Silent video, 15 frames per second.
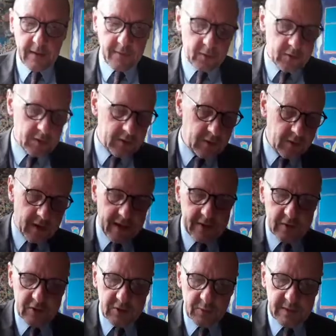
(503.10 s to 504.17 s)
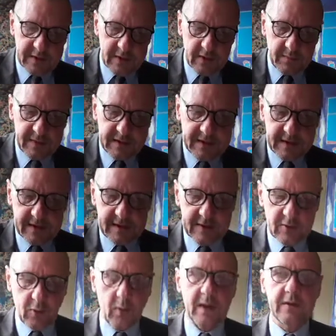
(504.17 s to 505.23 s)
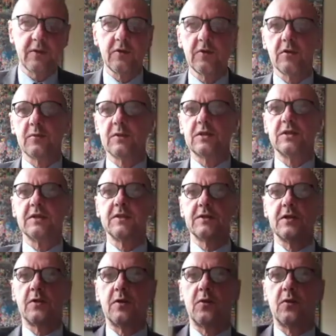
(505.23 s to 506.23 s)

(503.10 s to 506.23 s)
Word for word: For the, the highest wisdom is, is droiture, which is uh,